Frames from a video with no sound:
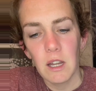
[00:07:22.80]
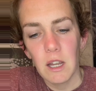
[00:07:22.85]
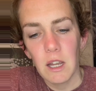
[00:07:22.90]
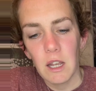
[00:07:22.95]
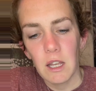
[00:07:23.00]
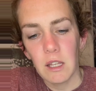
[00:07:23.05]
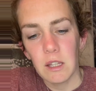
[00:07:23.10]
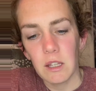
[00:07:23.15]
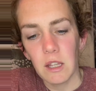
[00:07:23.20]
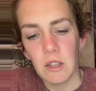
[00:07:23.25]

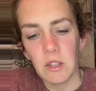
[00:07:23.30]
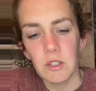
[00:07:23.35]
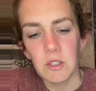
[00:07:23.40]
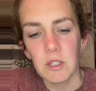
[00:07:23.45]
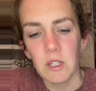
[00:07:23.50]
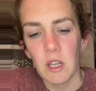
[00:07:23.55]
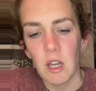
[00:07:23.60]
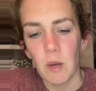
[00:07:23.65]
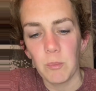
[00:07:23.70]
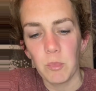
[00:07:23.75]
and then there's
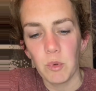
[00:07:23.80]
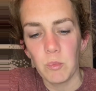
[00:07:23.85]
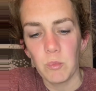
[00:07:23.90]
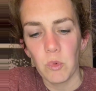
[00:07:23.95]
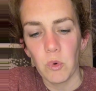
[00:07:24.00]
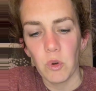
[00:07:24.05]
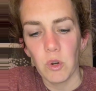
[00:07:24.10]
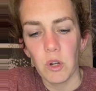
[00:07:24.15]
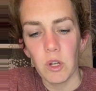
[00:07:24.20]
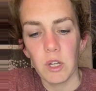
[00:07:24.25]
a couple
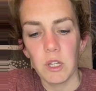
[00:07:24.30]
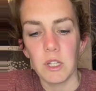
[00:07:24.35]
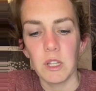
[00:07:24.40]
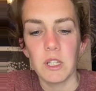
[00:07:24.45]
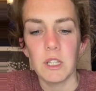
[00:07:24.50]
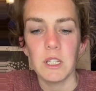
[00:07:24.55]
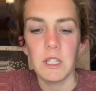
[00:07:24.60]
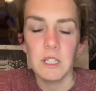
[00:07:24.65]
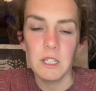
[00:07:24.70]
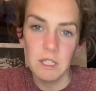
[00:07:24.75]
more on
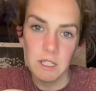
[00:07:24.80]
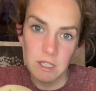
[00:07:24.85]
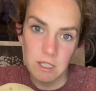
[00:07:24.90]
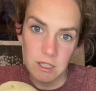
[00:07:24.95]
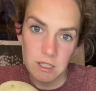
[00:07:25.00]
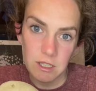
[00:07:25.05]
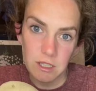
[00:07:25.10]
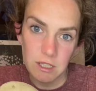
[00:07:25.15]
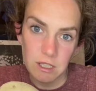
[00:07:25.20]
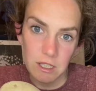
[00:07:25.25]
the
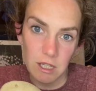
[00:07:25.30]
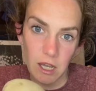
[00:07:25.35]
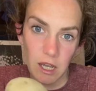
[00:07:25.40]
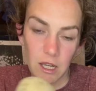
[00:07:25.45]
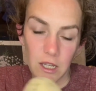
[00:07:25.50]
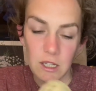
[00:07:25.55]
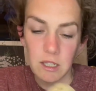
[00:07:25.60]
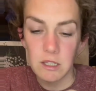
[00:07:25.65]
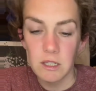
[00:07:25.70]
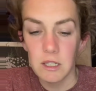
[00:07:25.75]

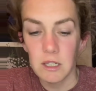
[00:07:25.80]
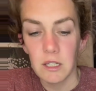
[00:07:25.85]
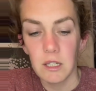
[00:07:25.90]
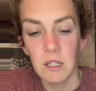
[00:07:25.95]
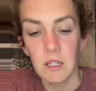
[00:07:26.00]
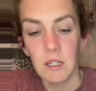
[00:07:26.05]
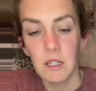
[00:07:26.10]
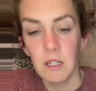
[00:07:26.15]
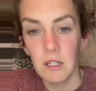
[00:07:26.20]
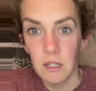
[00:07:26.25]
sides
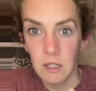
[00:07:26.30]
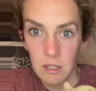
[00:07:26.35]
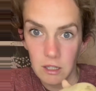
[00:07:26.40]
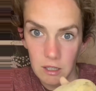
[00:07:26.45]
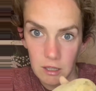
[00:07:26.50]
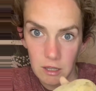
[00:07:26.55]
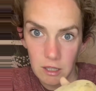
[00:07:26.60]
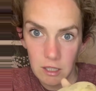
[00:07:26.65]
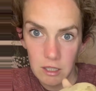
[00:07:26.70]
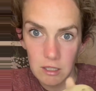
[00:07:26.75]

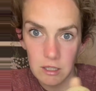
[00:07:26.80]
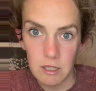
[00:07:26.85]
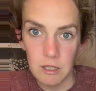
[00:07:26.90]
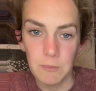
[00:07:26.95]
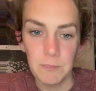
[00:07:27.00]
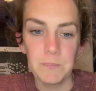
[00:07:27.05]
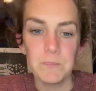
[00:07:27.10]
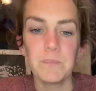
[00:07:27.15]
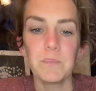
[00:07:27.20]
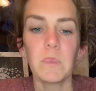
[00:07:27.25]
like these,
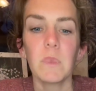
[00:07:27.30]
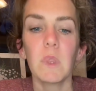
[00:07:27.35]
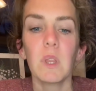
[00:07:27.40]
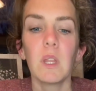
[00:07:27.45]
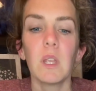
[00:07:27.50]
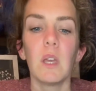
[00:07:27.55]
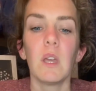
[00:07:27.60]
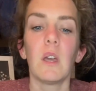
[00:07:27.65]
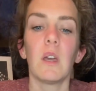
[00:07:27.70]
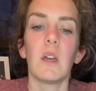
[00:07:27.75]

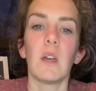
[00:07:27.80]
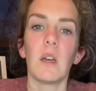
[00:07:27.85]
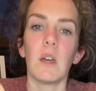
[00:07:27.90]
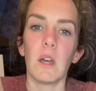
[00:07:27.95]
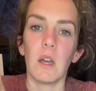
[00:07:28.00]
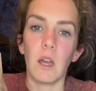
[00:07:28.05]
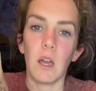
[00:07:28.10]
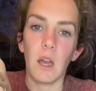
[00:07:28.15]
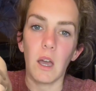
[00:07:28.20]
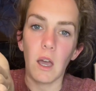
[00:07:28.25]

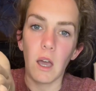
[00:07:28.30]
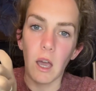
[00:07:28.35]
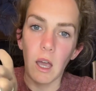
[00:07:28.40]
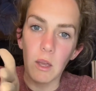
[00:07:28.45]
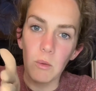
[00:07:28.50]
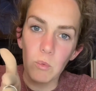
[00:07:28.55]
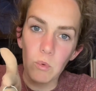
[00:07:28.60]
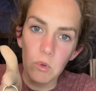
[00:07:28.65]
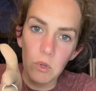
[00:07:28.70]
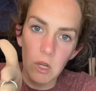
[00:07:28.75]
I
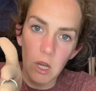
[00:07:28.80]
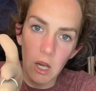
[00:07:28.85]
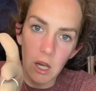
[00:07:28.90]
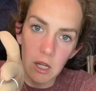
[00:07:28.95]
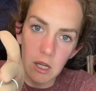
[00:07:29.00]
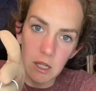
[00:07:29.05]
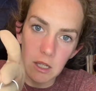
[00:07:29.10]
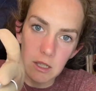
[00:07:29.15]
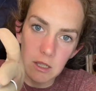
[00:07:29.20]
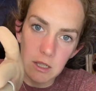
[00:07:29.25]
will
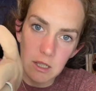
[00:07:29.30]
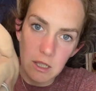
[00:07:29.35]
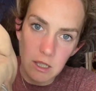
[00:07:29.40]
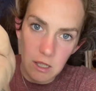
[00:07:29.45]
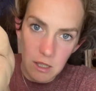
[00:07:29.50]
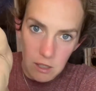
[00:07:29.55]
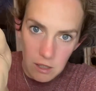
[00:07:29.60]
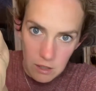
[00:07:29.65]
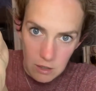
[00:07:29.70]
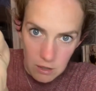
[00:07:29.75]
cut it
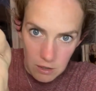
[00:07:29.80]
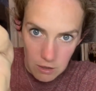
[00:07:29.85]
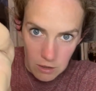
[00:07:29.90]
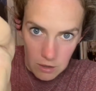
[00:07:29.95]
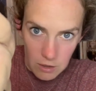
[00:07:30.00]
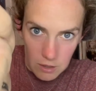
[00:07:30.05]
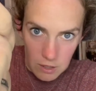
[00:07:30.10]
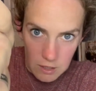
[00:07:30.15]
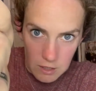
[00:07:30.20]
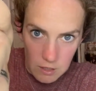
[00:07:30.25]

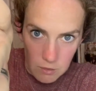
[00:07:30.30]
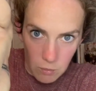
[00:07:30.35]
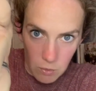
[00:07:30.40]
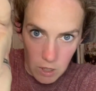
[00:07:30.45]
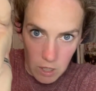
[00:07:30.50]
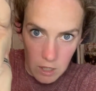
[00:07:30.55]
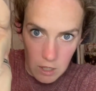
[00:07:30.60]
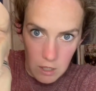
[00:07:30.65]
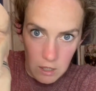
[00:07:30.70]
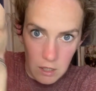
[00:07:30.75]
this
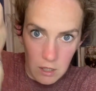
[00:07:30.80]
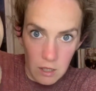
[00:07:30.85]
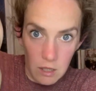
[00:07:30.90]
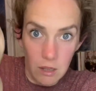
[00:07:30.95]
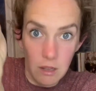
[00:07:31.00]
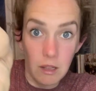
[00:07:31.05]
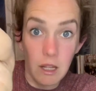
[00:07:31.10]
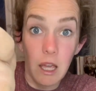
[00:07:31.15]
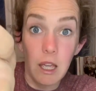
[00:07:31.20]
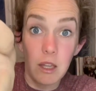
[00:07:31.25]
way,
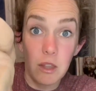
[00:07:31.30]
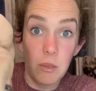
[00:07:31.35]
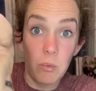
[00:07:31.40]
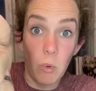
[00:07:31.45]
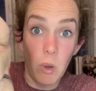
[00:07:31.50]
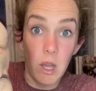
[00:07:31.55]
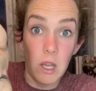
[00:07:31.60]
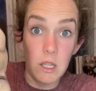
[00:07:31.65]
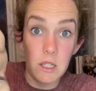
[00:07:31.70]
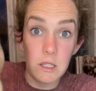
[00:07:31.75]

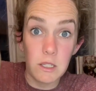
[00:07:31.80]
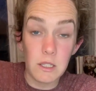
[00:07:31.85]
lengthwise.